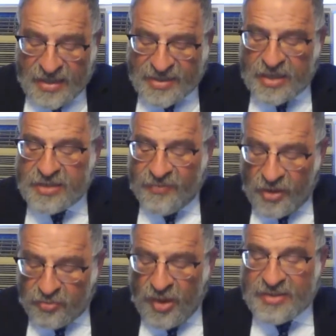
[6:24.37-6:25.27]
that his
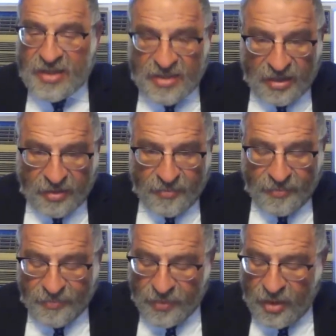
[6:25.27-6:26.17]
friend wants to tell him.
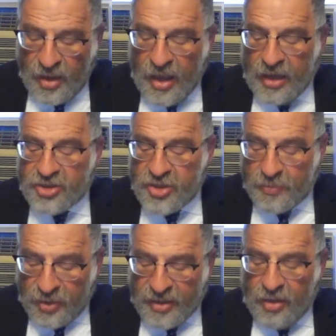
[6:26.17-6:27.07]
He
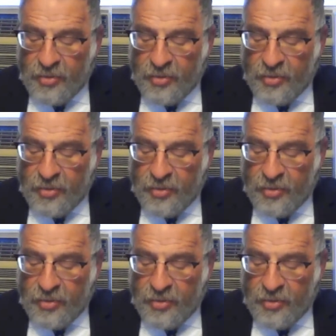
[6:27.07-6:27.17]
sees